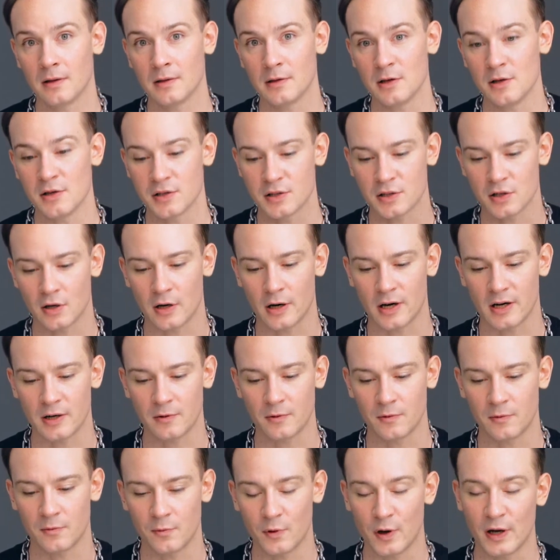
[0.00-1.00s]
You start
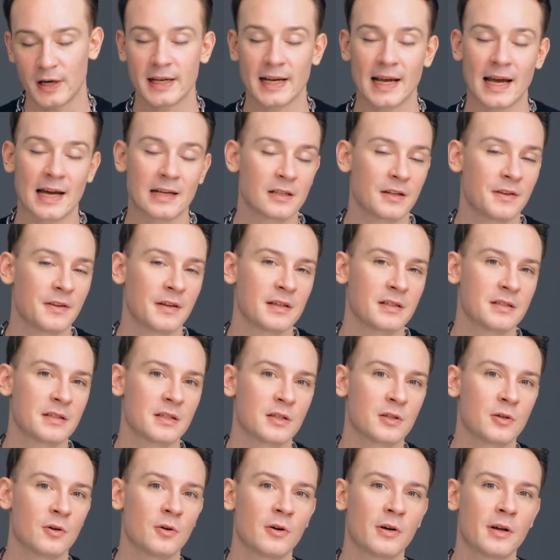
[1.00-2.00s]
running out of things
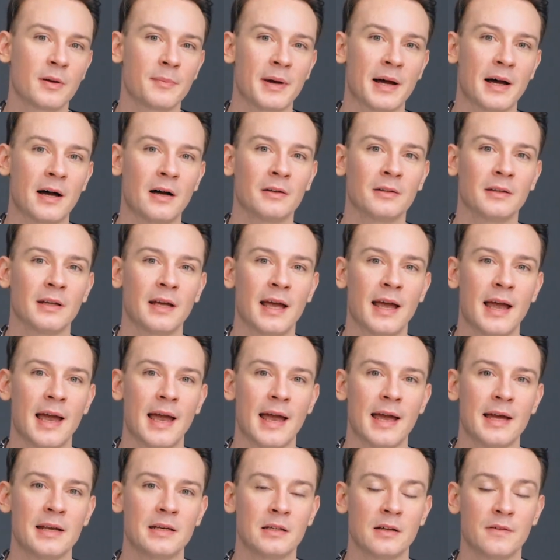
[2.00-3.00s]
to talk about,
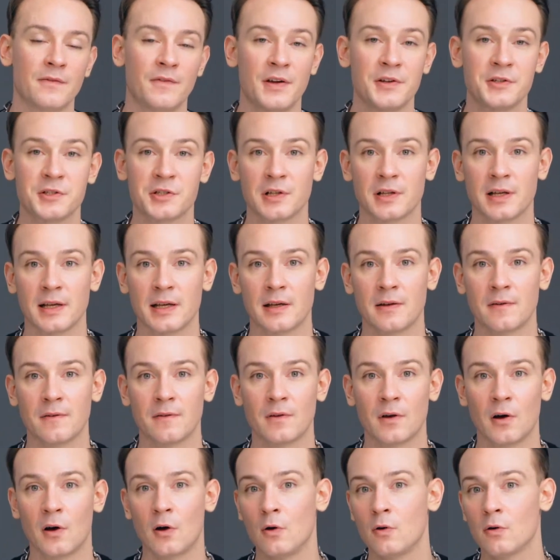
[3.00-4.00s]
and eventually
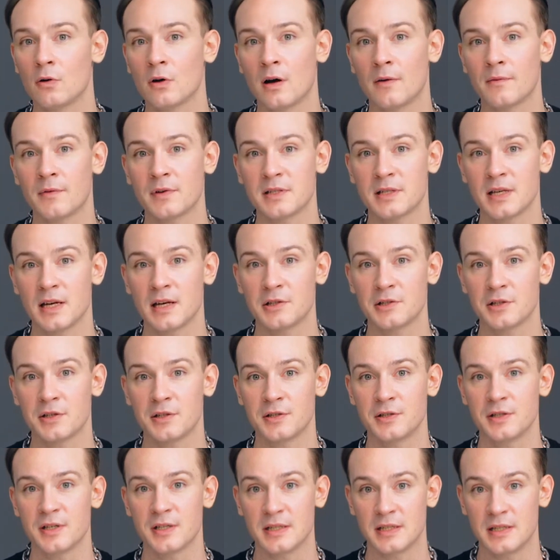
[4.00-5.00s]
the whole conversation
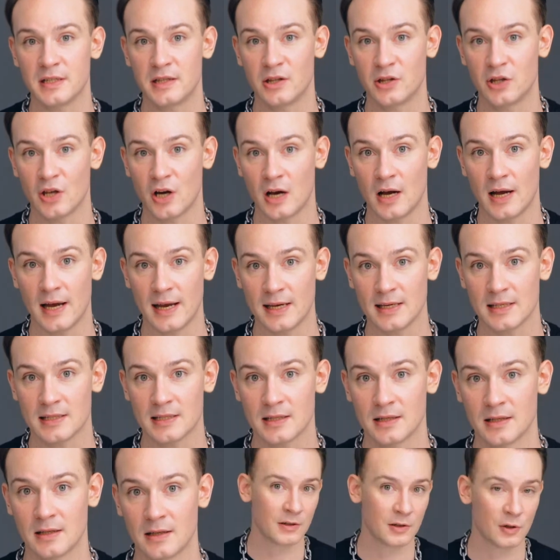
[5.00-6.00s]
just dies.